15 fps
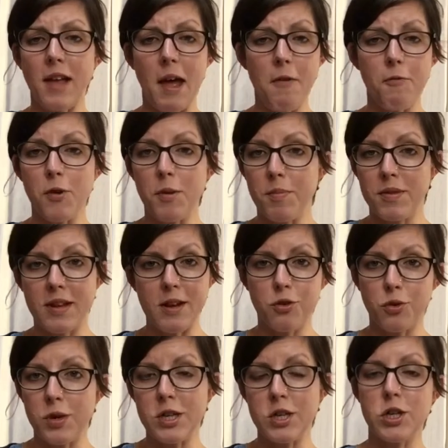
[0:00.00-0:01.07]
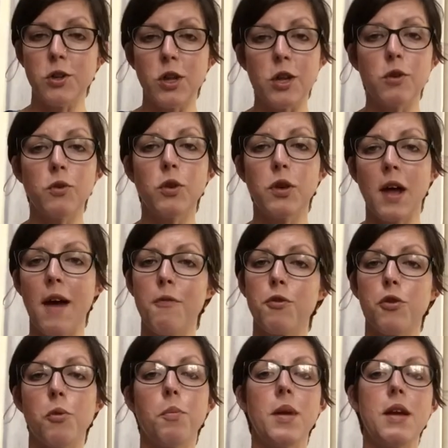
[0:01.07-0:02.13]
every potential issue that you could have
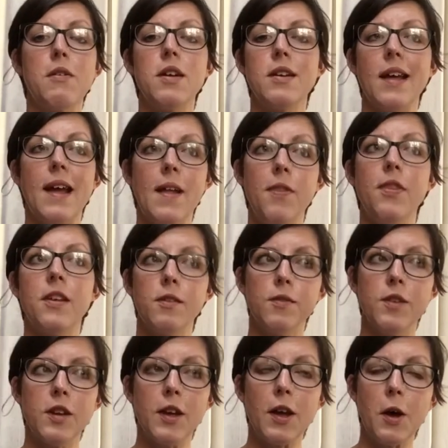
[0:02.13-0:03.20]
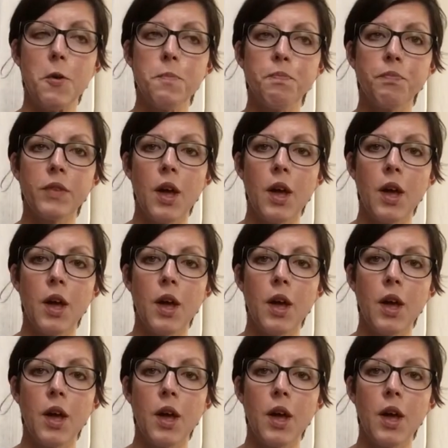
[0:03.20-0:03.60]
with your period in this video,